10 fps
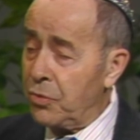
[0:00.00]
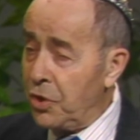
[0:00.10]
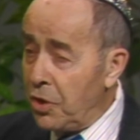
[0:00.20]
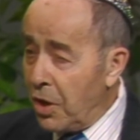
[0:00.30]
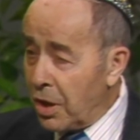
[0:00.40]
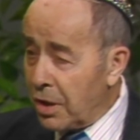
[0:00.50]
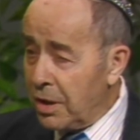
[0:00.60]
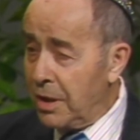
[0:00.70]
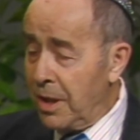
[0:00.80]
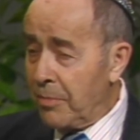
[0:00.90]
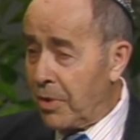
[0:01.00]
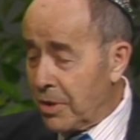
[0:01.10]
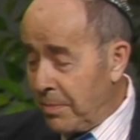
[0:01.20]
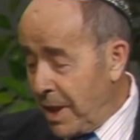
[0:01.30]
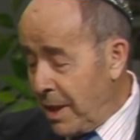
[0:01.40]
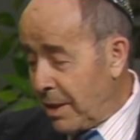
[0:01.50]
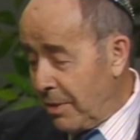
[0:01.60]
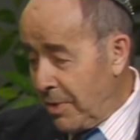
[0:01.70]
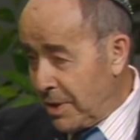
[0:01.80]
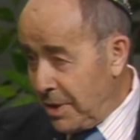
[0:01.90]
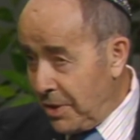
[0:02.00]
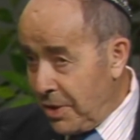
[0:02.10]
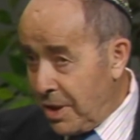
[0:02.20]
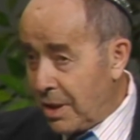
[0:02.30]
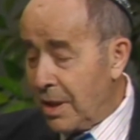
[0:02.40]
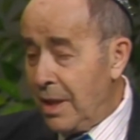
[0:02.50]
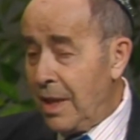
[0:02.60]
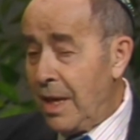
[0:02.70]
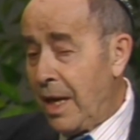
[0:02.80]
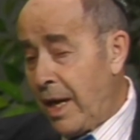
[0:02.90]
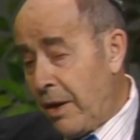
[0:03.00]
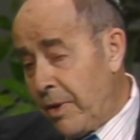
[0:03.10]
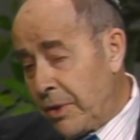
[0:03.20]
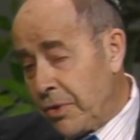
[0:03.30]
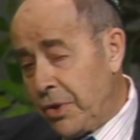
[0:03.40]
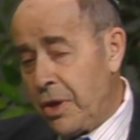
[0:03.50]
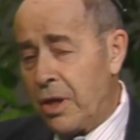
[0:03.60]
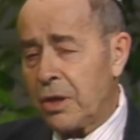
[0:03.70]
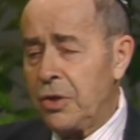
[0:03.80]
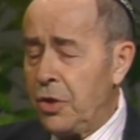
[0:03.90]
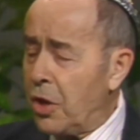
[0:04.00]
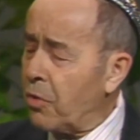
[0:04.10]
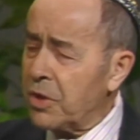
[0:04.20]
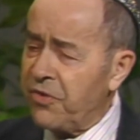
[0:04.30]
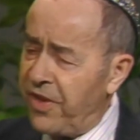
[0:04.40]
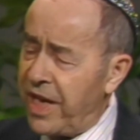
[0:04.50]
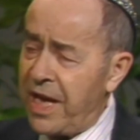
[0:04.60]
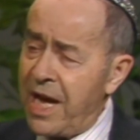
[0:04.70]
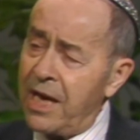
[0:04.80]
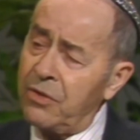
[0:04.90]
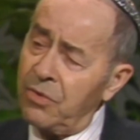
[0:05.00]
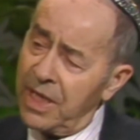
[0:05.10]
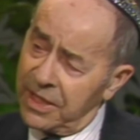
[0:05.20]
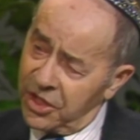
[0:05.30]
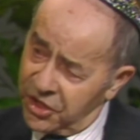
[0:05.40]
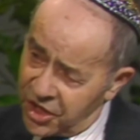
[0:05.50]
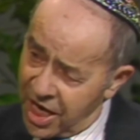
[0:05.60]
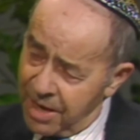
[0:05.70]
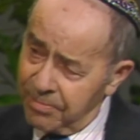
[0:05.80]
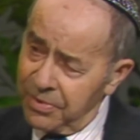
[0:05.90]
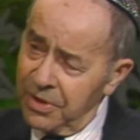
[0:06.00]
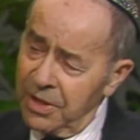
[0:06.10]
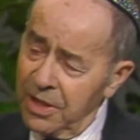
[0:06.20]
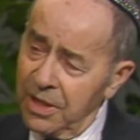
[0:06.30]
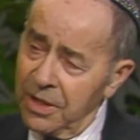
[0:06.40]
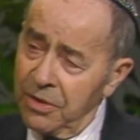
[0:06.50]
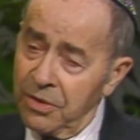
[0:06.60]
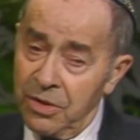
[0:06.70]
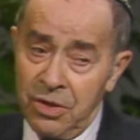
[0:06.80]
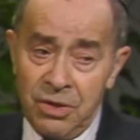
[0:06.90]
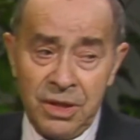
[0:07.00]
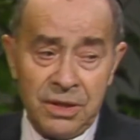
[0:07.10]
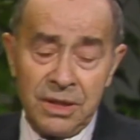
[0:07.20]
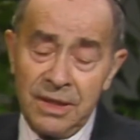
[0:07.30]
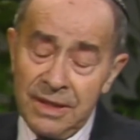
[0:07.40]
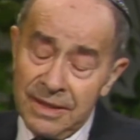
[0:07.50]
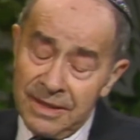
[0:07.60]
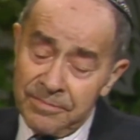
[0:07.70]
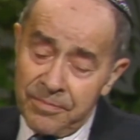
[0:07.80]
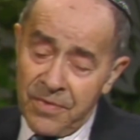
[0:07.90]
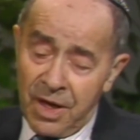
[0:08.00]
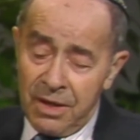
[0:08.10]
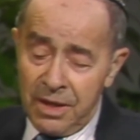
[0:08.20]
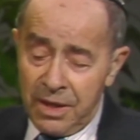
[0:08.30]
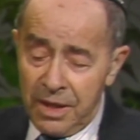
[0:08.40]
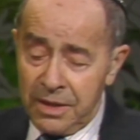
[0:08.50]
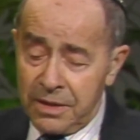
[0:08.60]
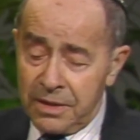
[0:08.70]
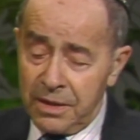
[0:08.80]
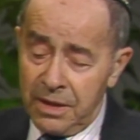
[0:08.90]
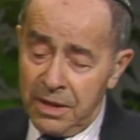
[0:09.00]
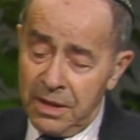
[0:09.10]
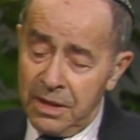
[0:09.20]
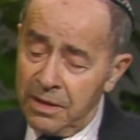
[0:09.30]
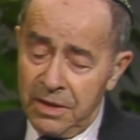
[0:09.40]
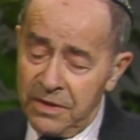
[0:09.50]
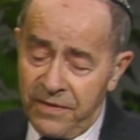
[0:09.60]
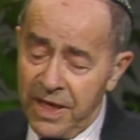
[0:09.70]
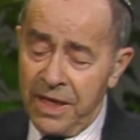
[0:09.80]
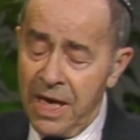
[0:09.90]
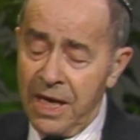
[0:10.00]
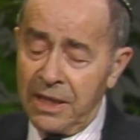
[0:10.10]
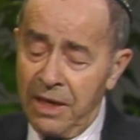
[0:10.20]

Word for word: New York because my uncle was in New York, and I went to New York. And New York was very hard to get a job, you know, and it's uh, it's very hard.